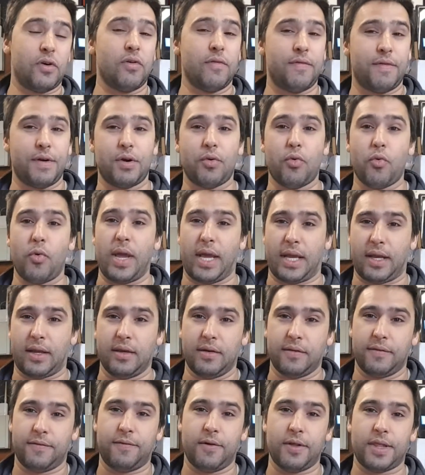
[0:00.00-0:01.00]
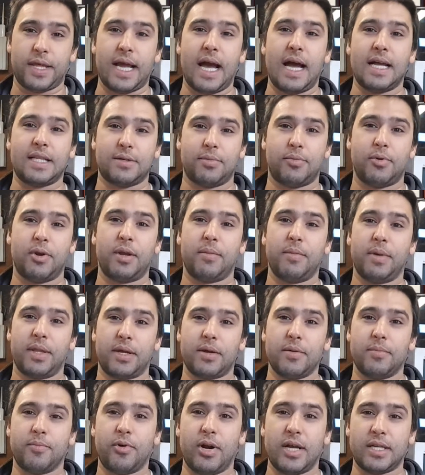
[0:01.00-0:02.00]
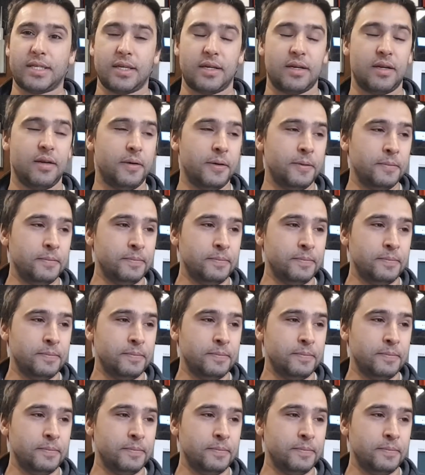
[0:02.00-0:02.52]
over a week for the guy to bring me the compressor.